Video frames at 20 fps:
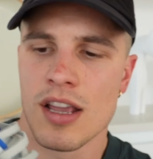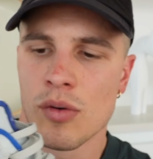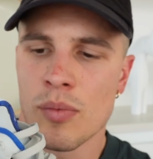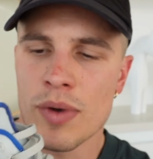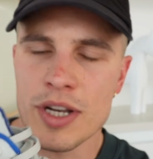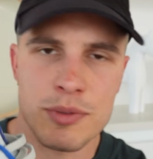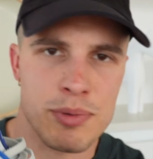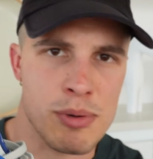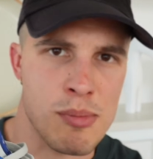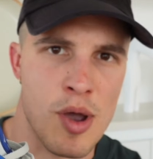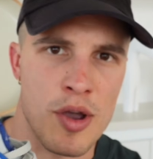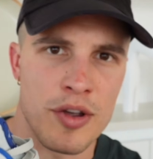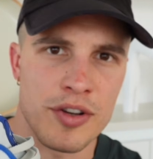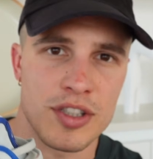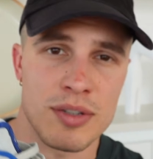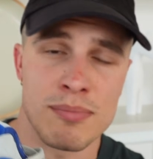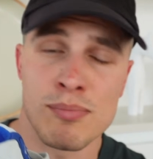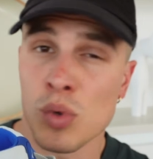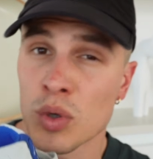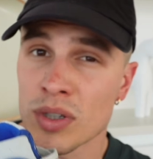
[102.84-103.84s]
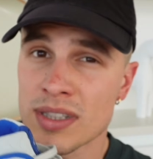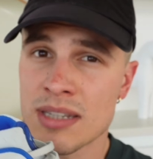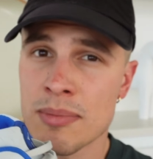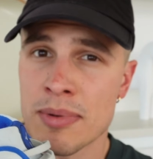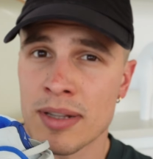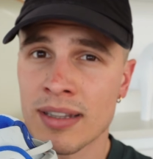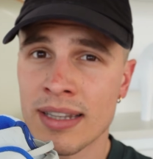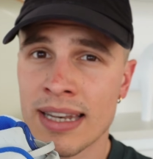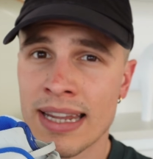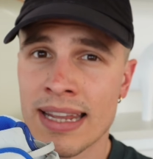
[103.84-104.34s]
which promotes more
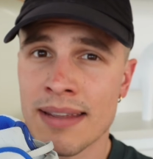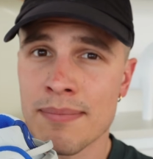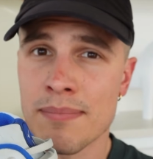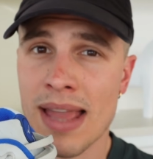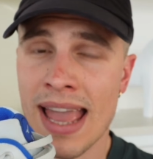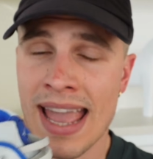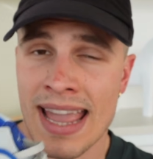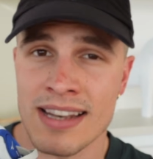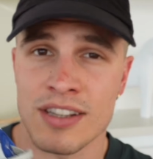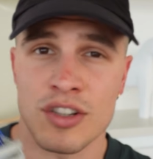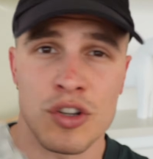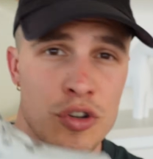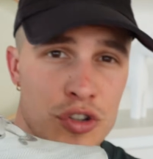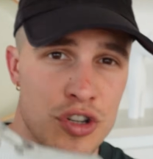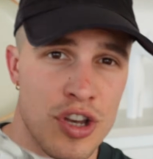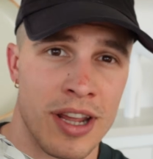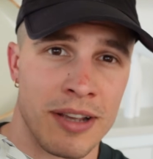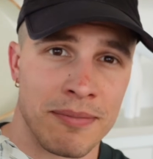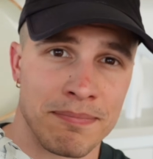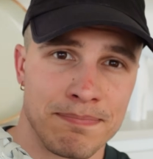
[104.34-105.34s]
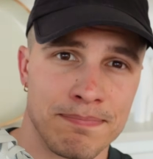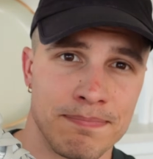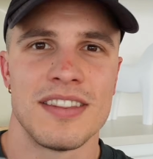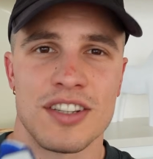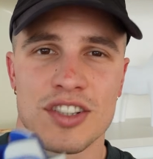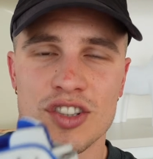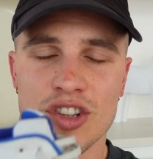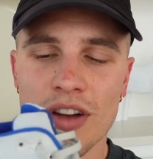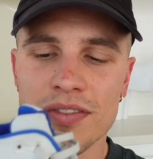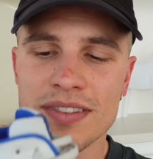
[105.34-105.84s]
stability and cushioning. The
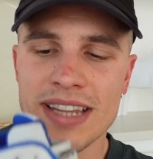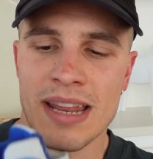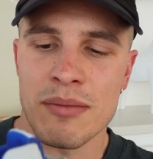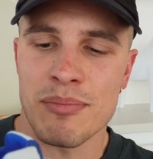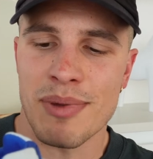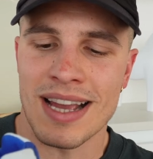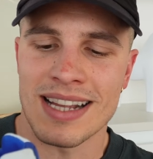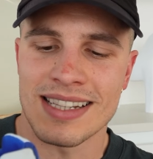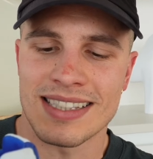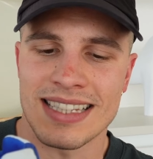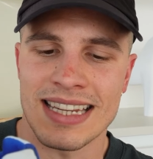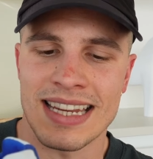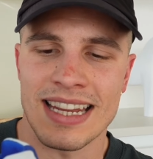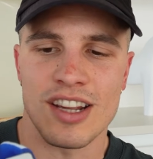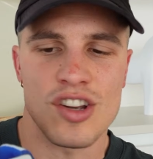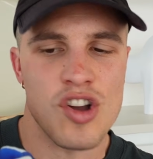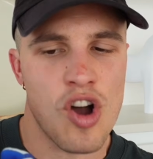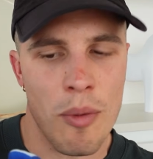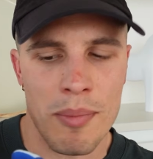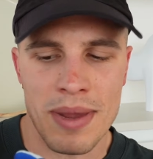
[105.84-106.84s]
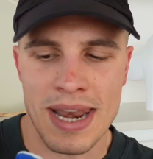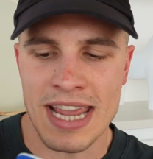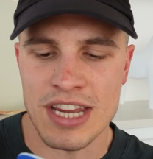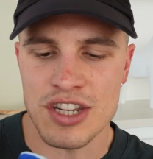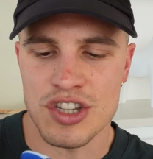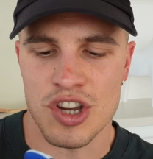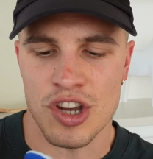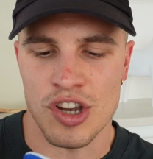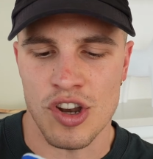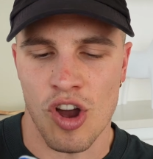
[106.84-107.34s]
soft and bouncy
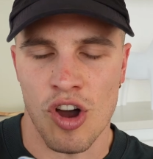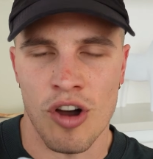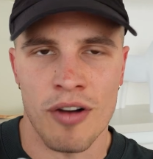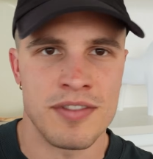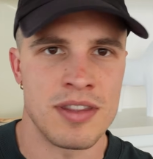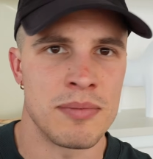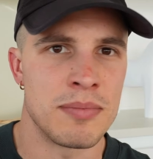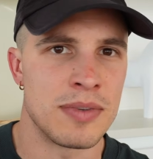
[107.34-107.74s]
combination of the